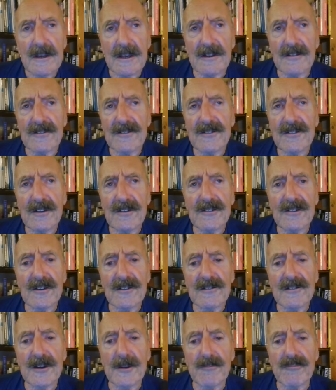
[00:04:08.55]

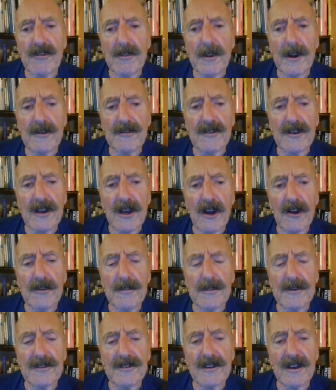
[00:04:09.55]
insidiously promoting
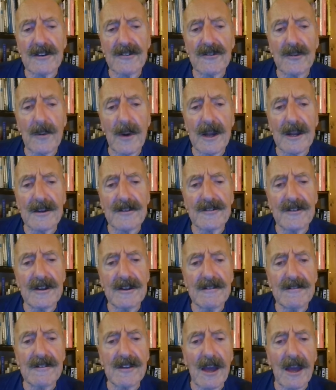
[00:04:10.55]

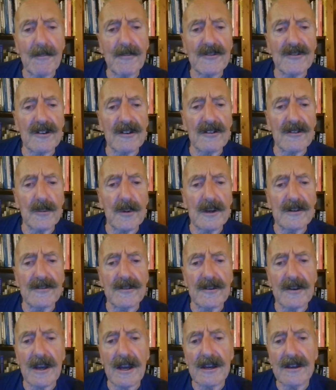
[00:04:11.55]
homosexuality, damaging to
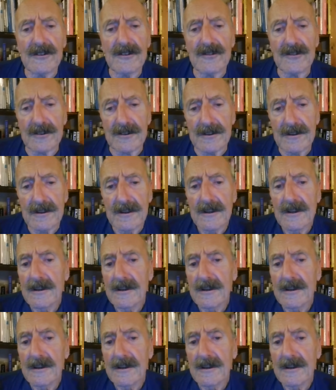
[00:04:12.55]
education,